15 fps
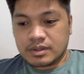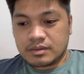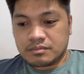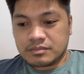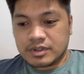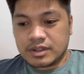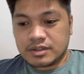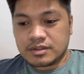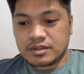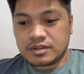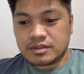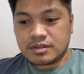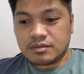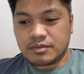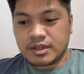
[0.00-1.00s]
Then
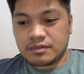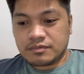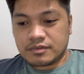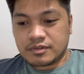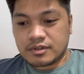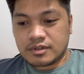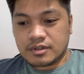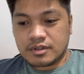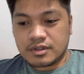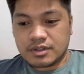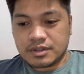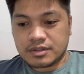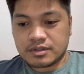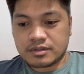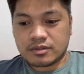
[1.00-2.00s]
cheesy wafer,
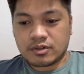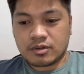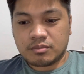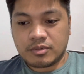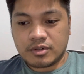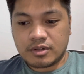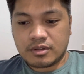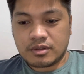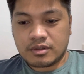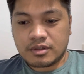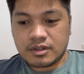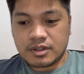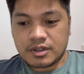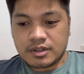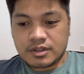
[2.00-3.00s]
snowball,
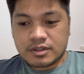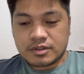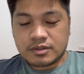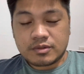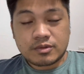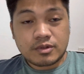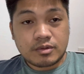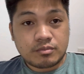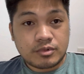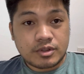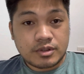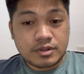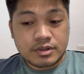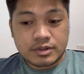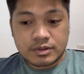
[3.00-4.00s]

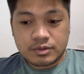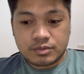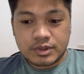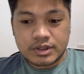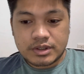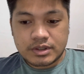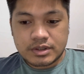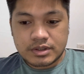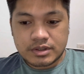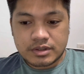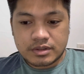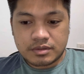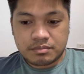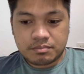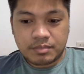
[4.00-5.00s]
cucumber, sweets,
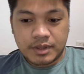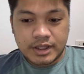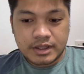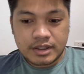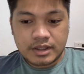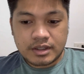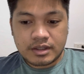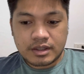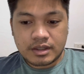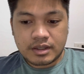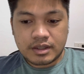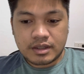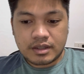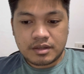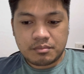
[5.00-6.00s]
panini,
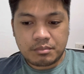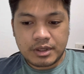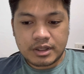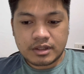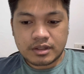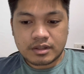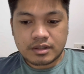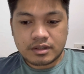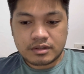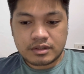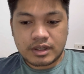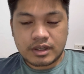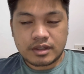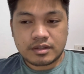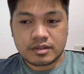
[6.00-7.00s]
milk,
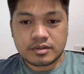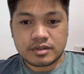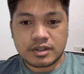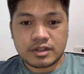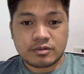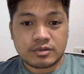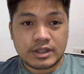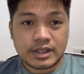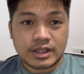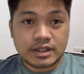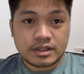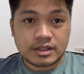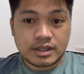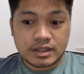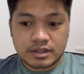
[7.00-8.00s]
then sea to the
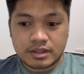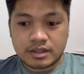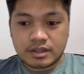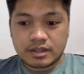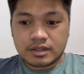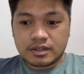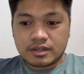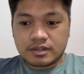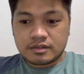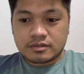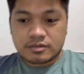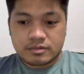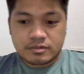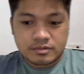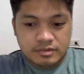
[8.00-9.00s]
London.
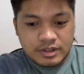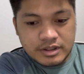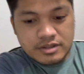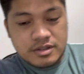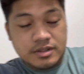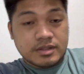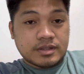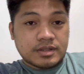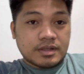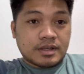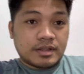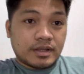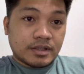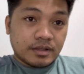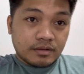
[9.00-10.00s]
So that's a
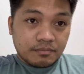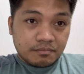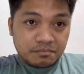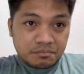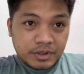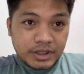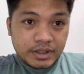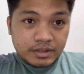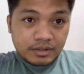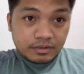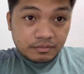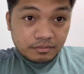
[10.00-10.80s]
lot. But